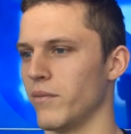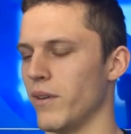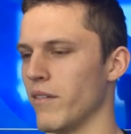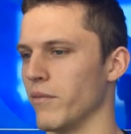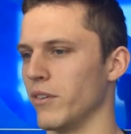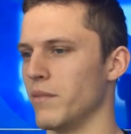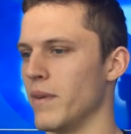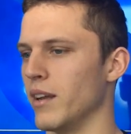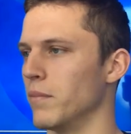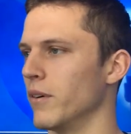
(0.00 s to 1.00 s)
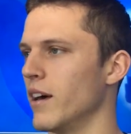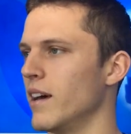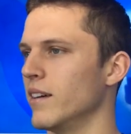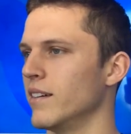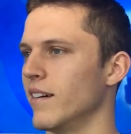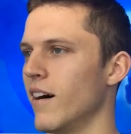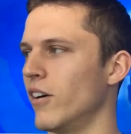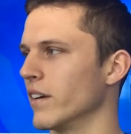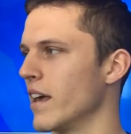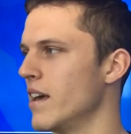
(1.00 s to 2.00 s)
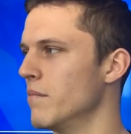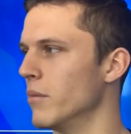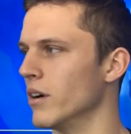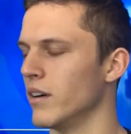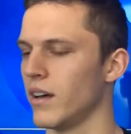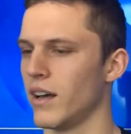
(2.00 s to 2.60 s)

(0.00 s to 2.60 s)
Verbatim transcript: we haven't really made a play all game but